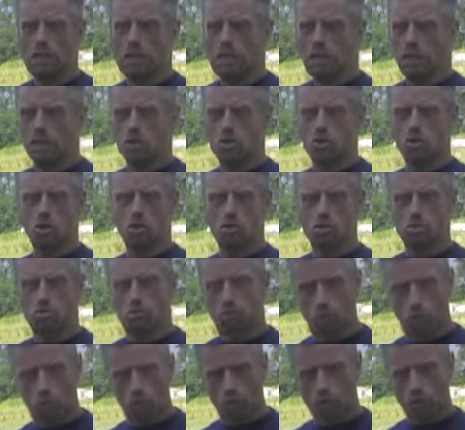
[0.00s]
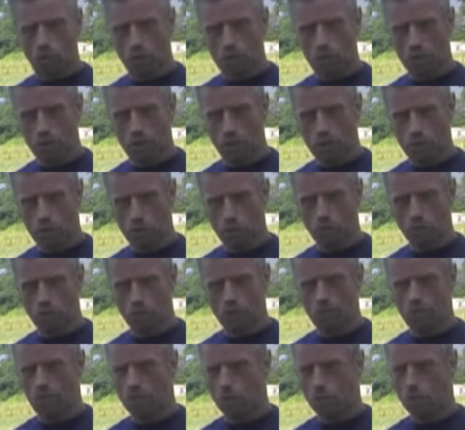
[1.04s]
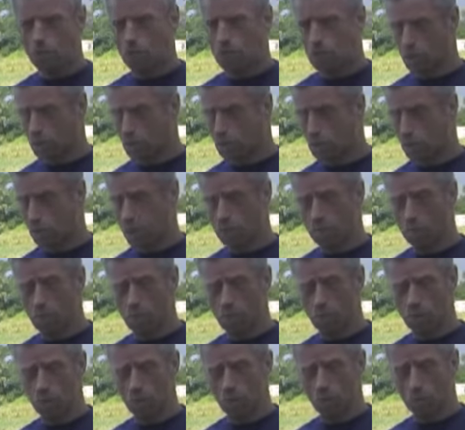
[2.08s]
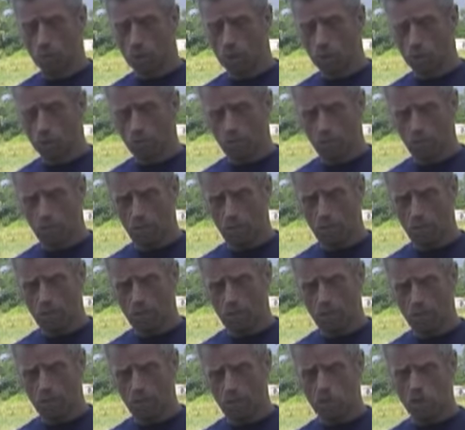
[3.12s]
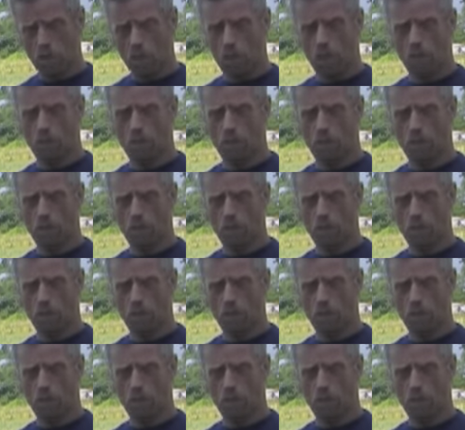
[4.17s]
It's just a portable easel. This one is made by Gorilla Paint Box out of